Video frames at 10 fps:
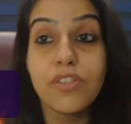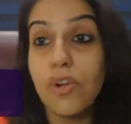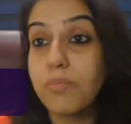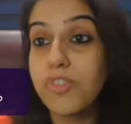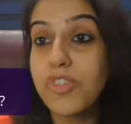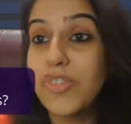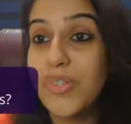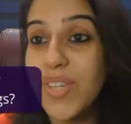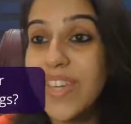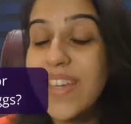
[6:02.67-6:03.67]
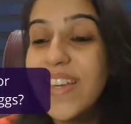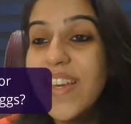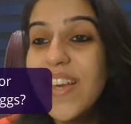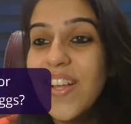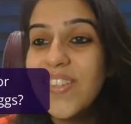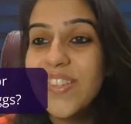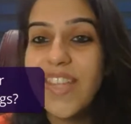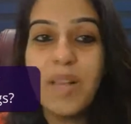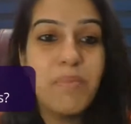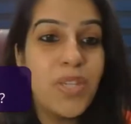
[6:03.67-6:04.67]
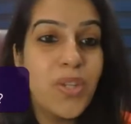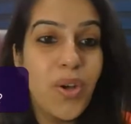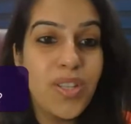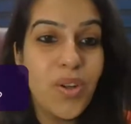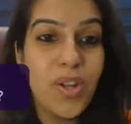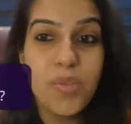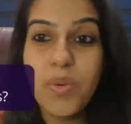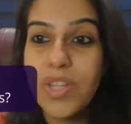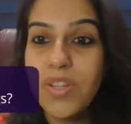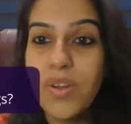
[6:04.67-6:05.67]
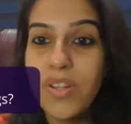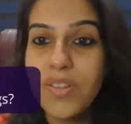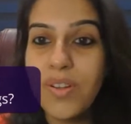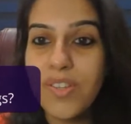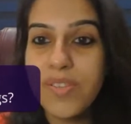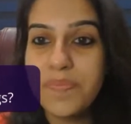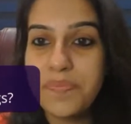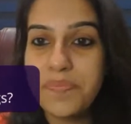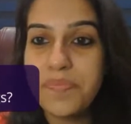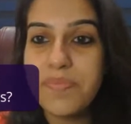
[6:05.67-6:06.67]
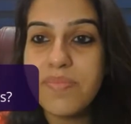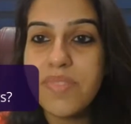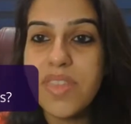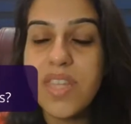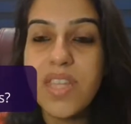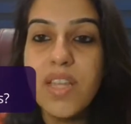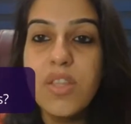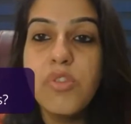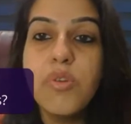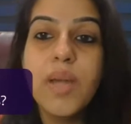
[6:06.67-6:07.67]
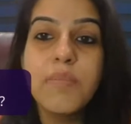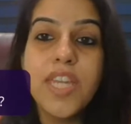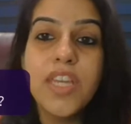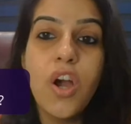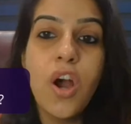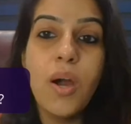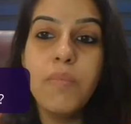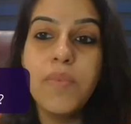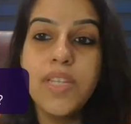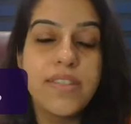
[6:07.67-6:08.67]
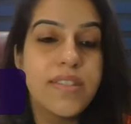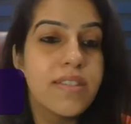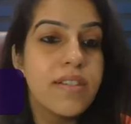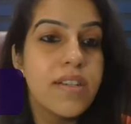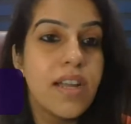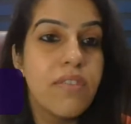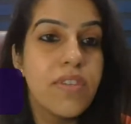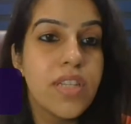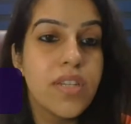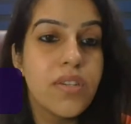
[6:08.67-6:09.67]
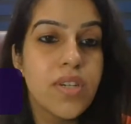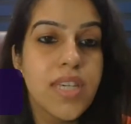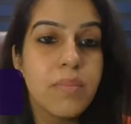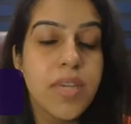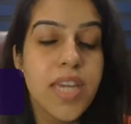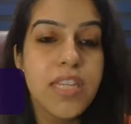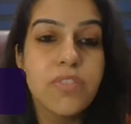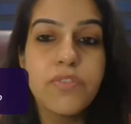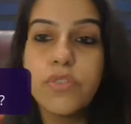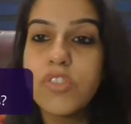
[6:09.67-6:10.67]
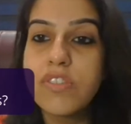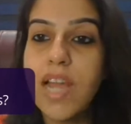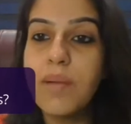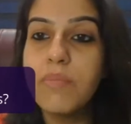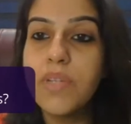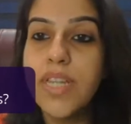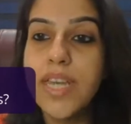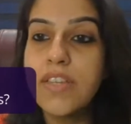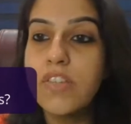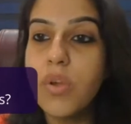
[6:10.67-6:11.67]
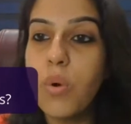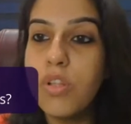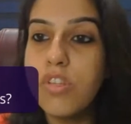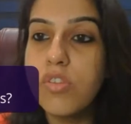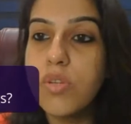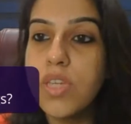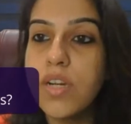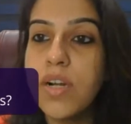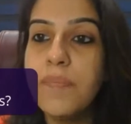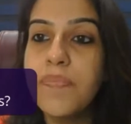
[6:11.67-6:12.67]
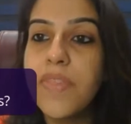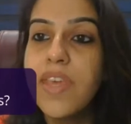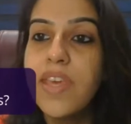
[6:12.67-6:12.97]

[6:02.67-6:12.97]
dinner options, okay? So tell me your thoughts. What are your thoughts? So I'm getting omelets here, lovely. Okay, I'm getting a few scrambled eggs also here.